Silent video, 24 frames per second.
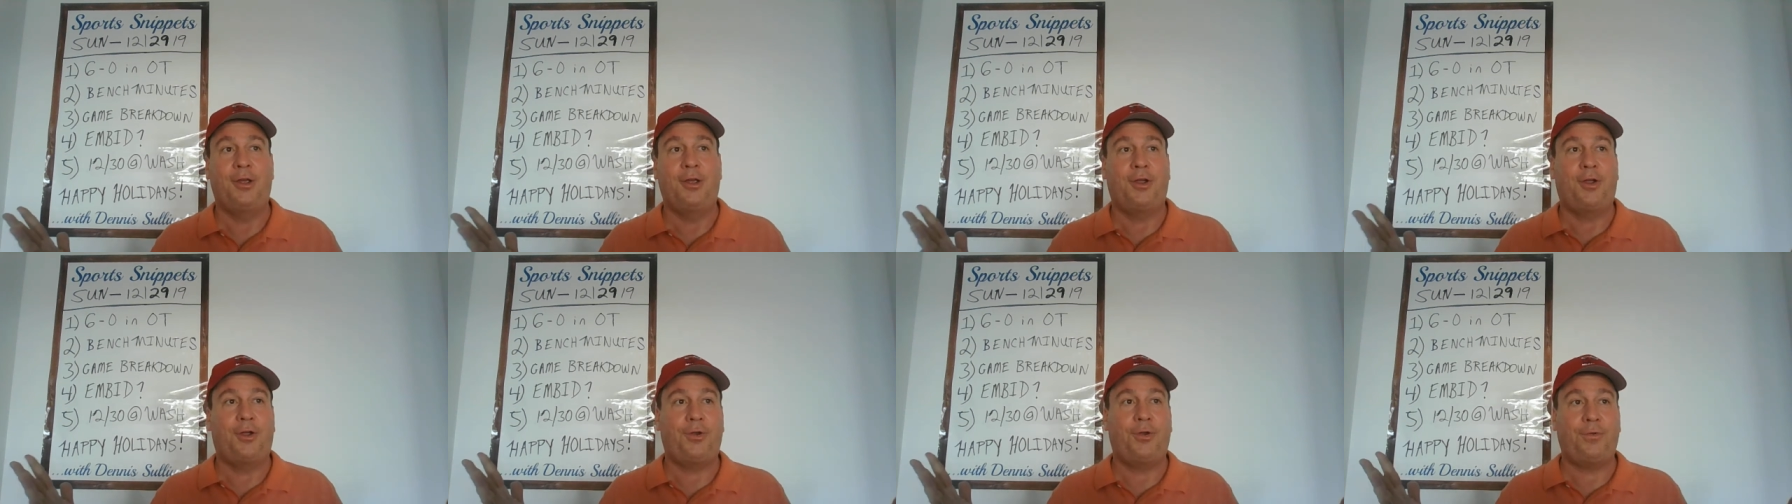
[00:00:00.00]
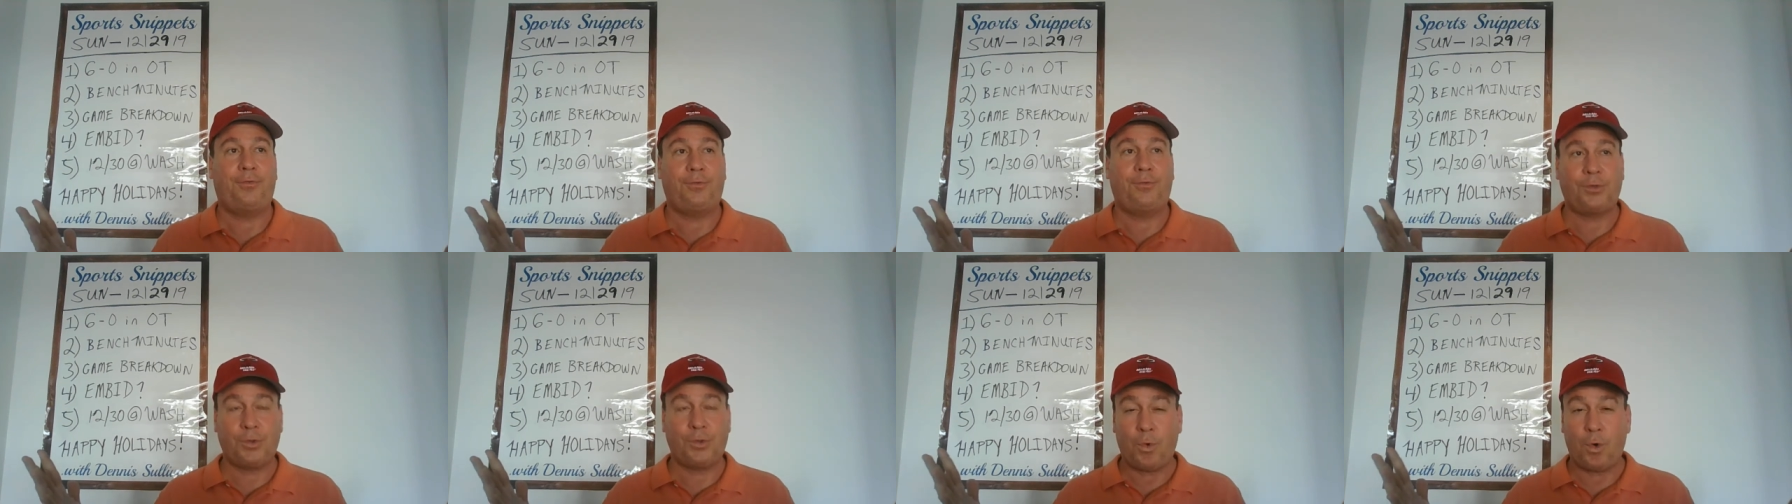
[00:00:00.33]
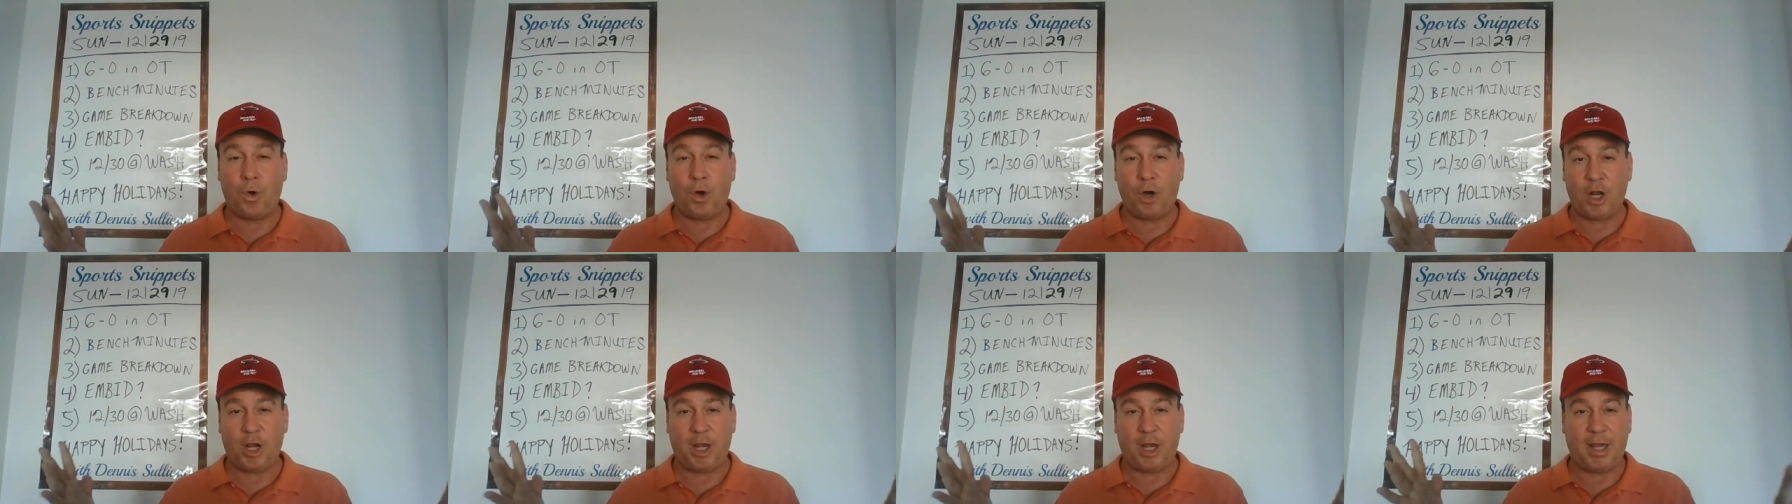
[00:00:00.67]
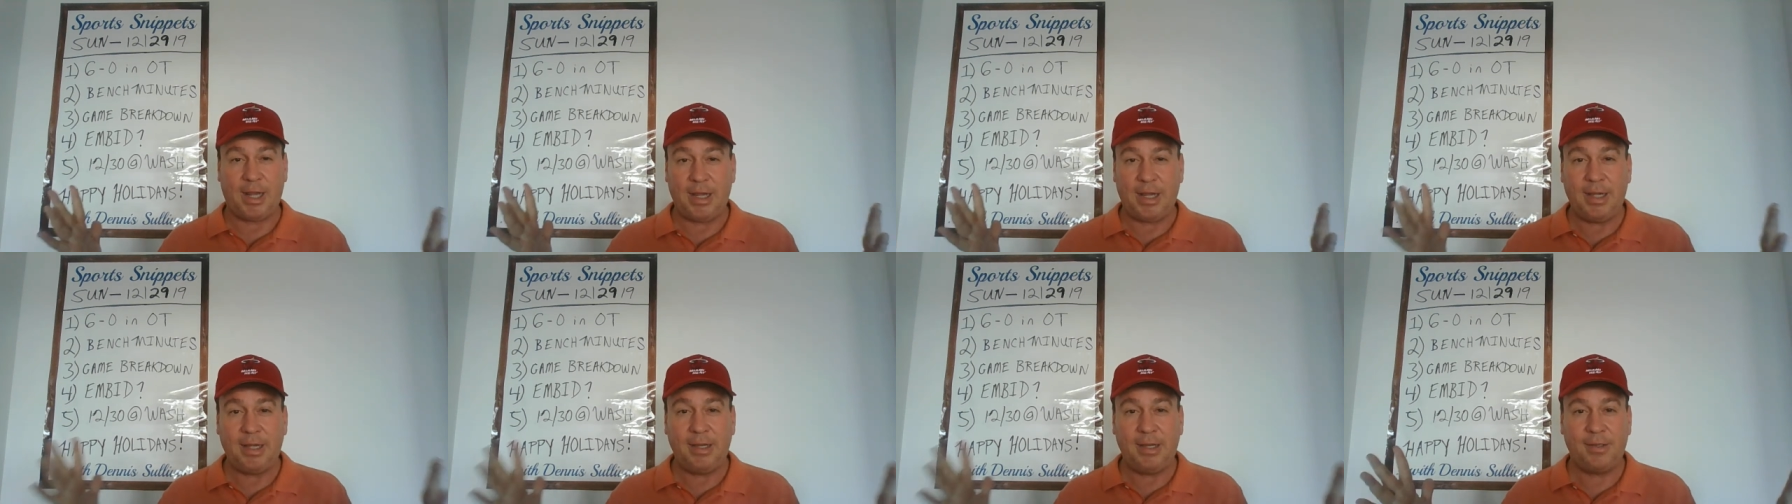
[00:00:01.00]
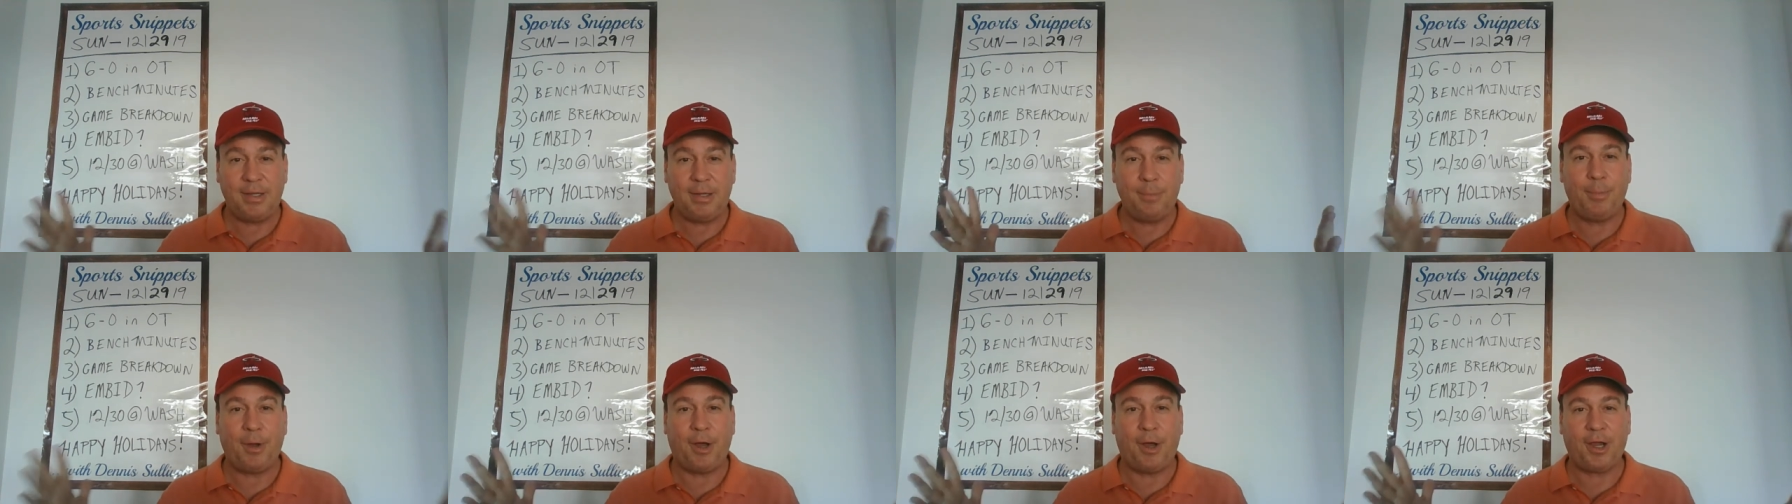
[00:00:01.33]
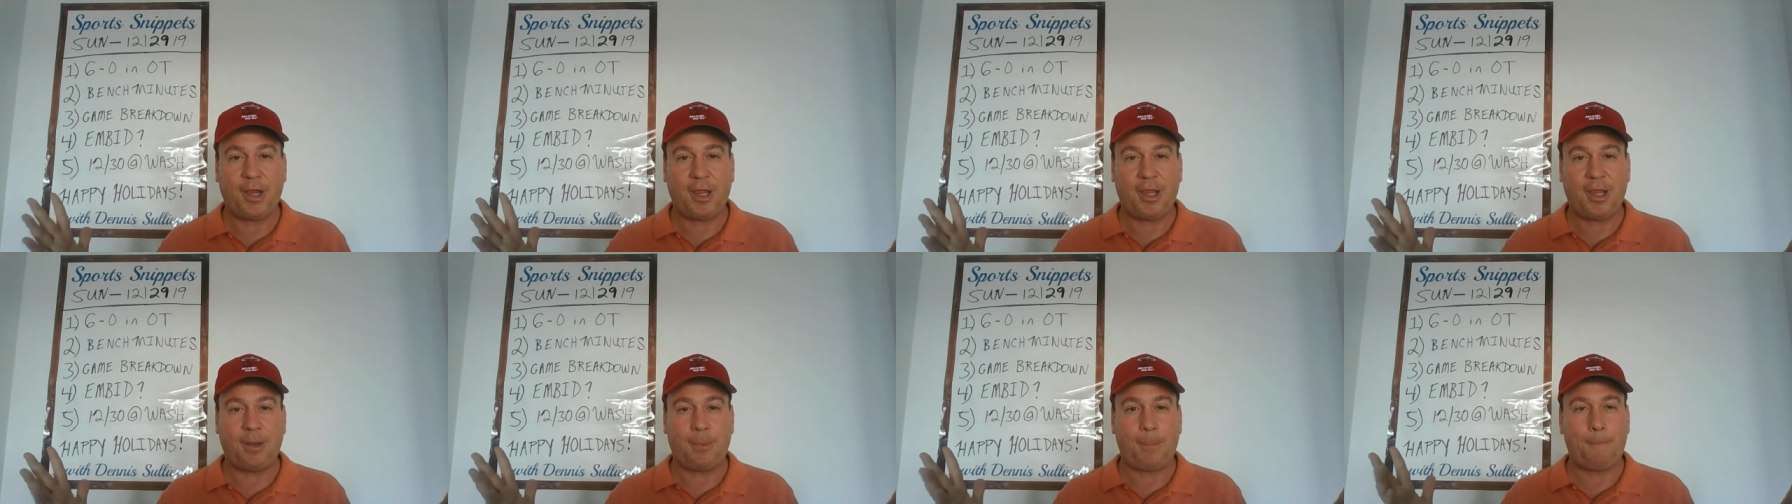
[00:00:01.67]
could have scored an easy
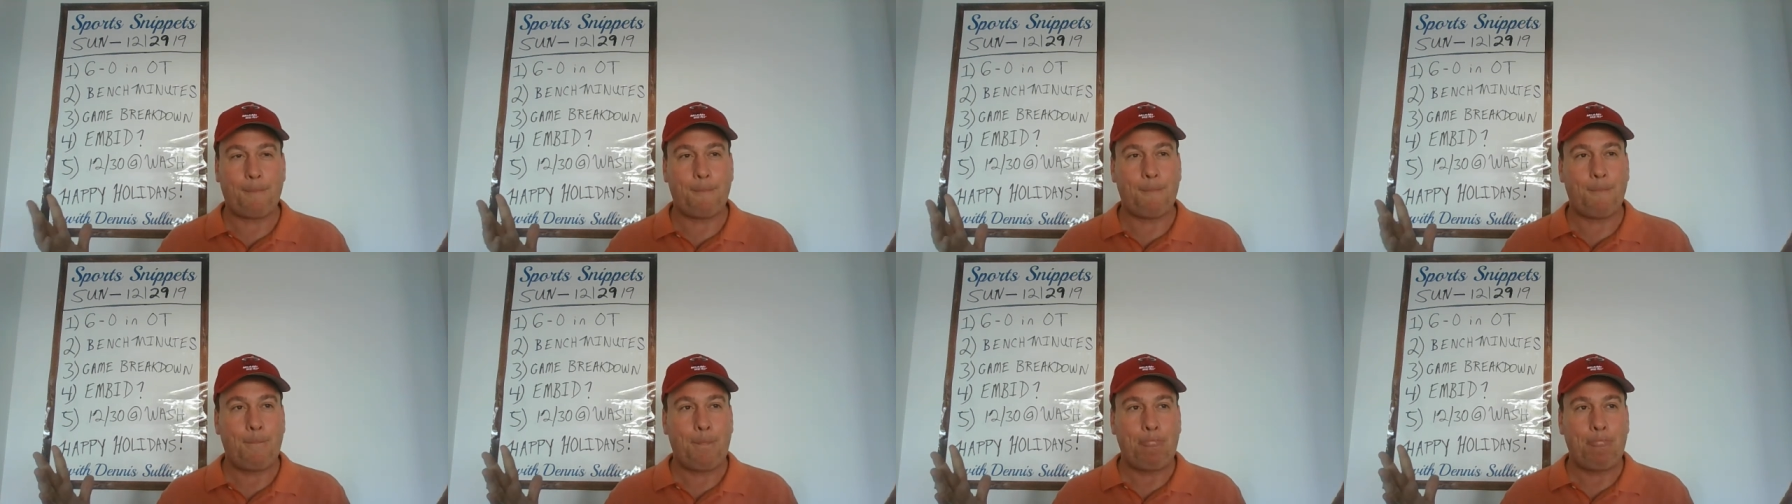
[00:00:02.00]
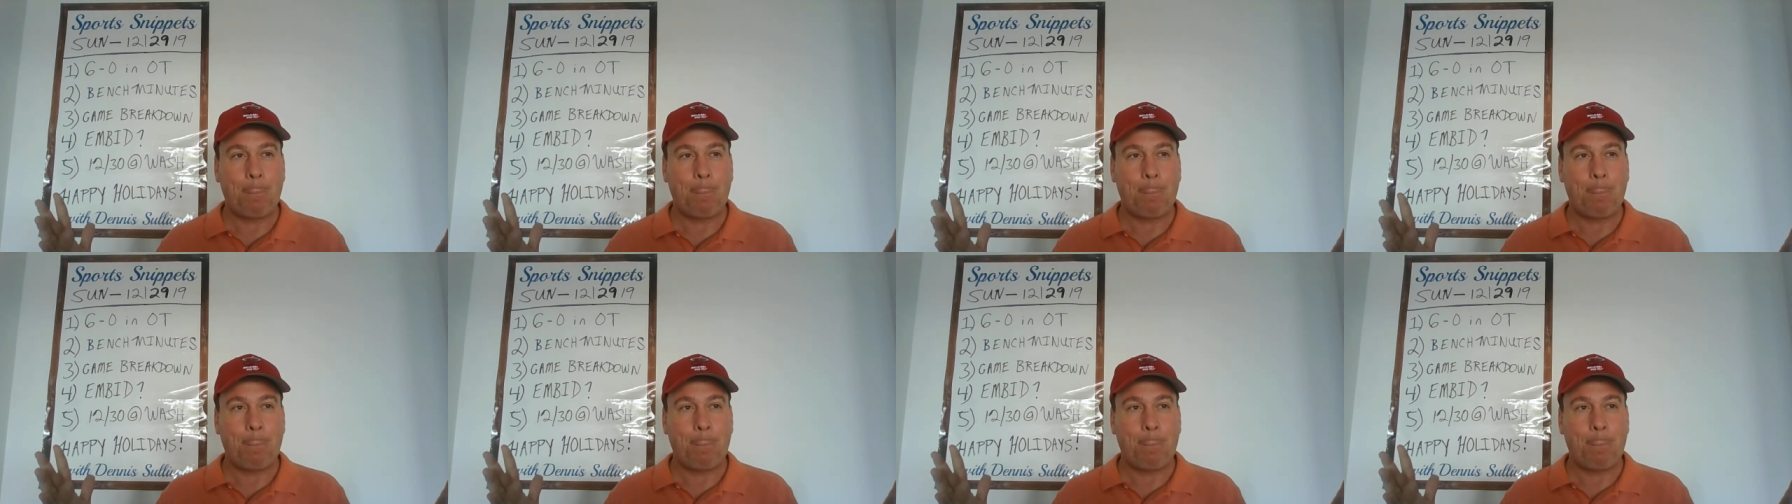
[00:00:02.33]
bucket,